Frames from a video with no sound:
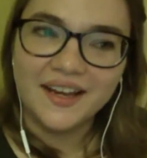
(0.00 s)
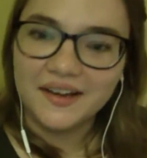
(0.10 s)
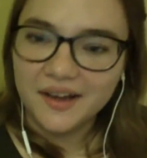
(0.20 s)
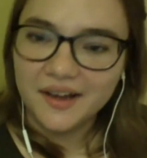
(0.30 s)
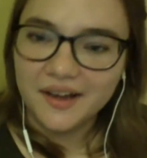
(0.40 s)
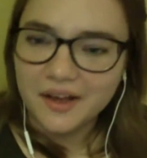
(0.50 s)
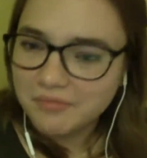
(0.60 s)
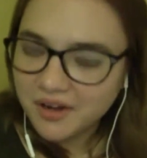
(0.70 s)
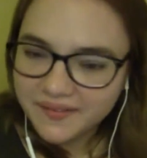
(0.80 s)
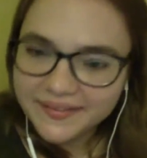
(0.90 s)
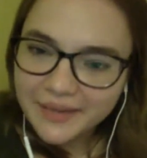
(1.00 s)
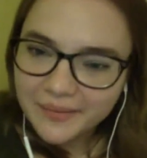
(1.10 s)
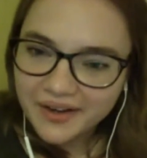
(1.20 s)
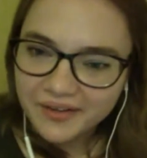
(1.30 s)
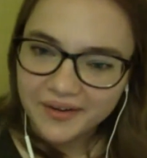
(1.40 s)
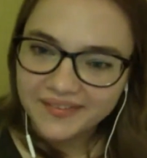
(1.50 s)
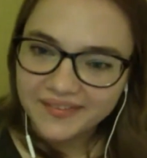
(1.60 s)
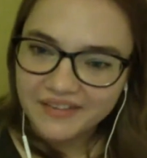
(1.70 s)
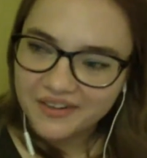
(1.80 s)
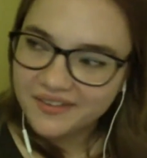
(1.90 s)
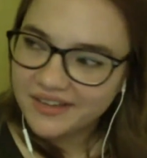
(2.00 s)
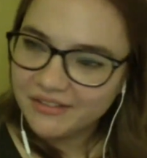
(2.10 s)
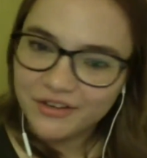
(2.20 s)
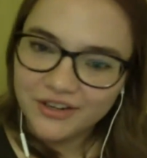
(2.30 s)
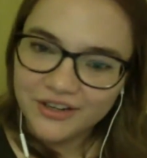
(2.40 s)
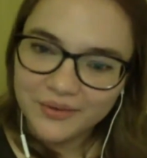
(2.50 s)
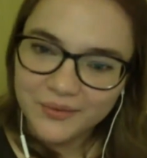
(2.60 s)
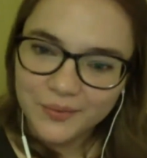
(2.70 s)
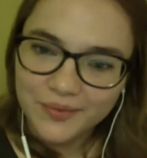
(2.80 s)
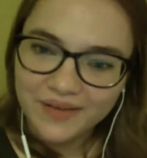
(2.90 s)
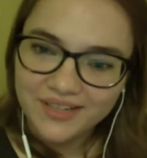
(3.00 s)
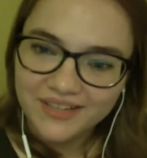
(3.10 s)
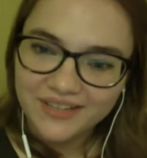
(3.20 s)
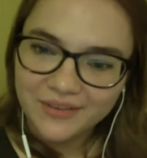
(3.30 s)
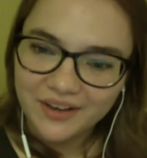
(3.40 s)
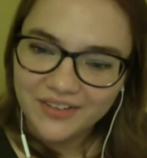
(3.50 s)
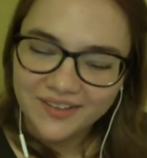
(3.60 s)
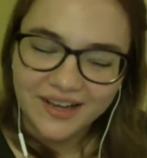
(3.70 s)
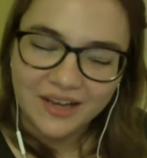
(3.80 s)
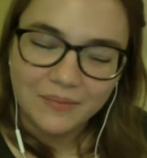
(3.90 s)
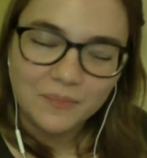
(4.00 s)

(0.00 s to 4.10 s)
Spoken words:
and always came on around 7 or 7:30, which is prime TV watching time.